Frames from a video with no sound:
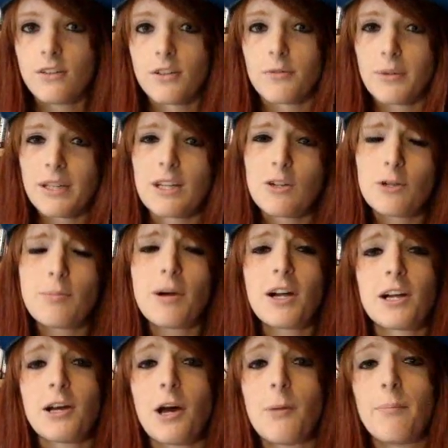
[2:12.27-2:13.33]
The really cool
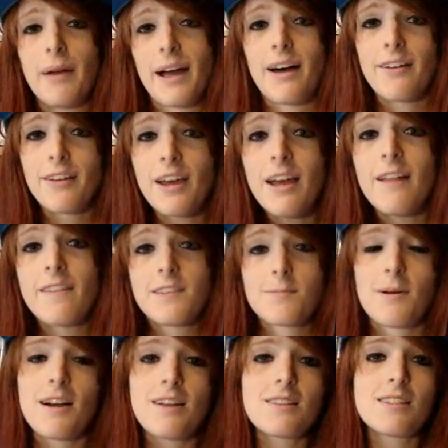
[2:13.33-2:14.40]
part about this
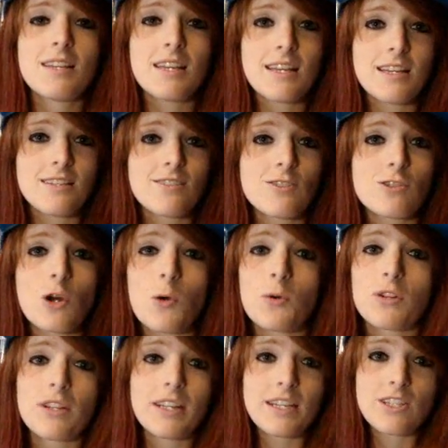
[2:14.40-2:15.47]
boss is
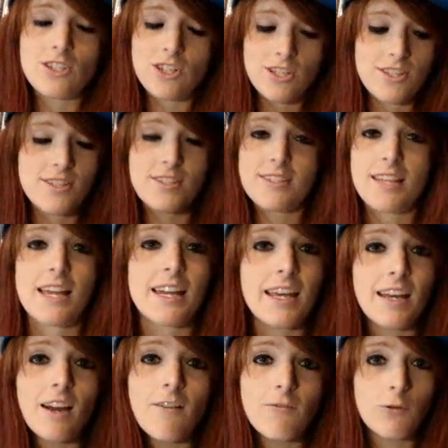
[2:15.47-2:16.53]
totally just the
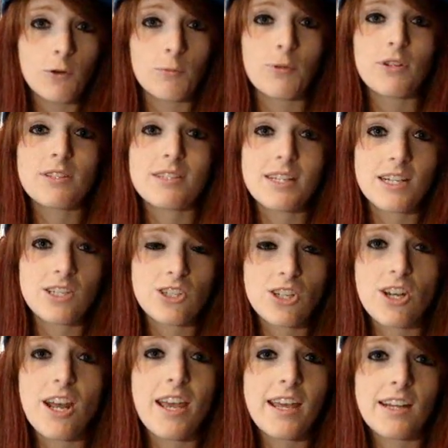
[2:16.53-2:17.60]
setting for Bullet
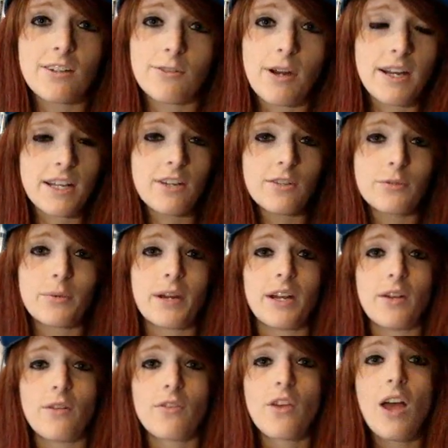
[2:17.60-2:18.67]
Station and grinding on the
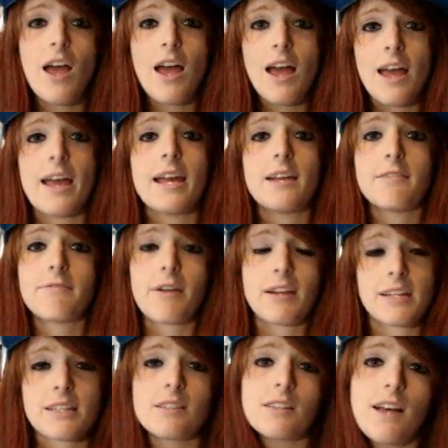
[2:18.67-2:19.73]
rails and
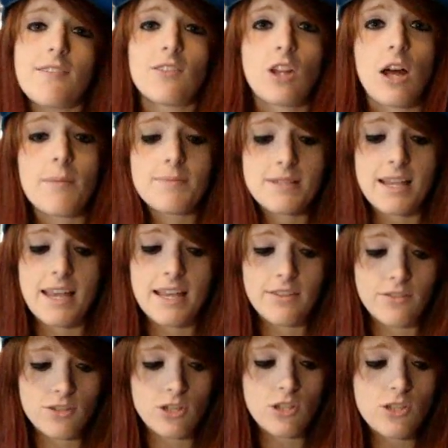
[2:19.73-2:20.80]
finding the level ups,
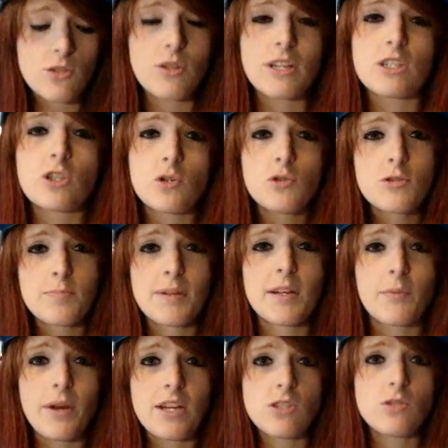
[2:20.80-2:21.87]
and there's also like 2
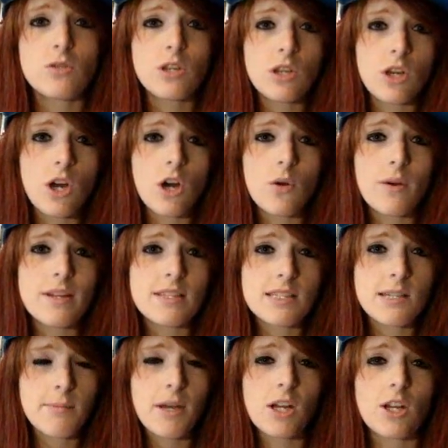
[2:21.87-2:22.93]
split ways you can go in
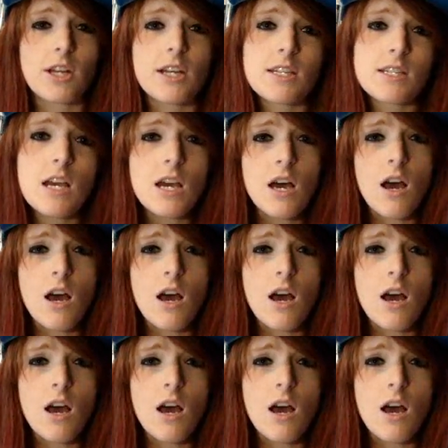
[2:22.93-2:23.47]
some areas.